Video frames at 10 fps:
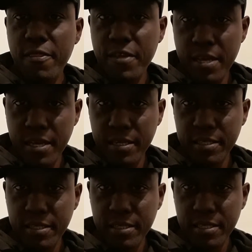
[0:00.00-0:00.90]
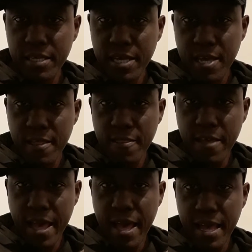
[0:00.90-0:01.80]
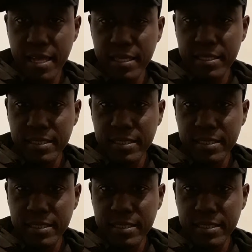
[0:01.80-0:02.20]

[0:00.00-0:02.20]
things that